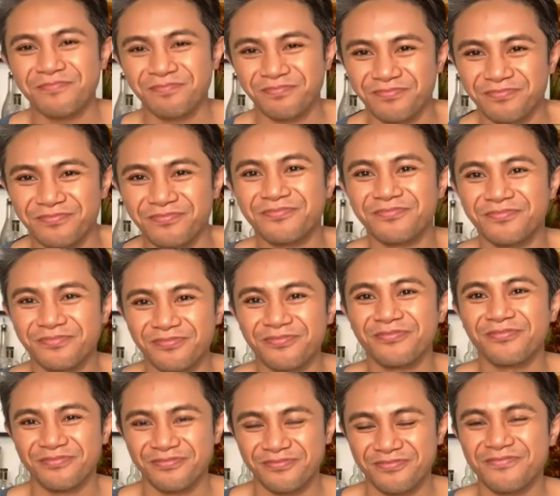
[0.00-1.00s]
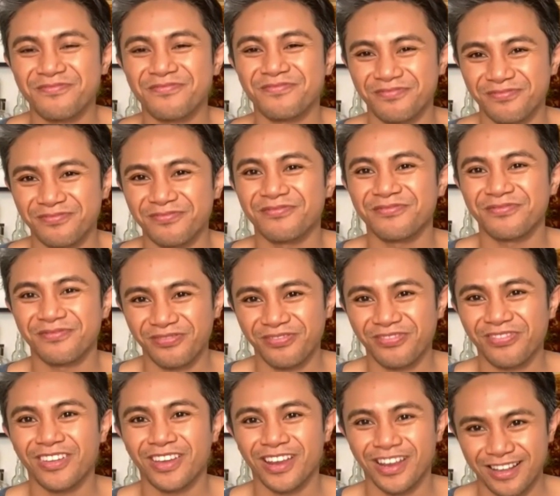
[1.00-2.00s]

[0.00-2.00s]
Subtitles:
Oh, so he's a creative too.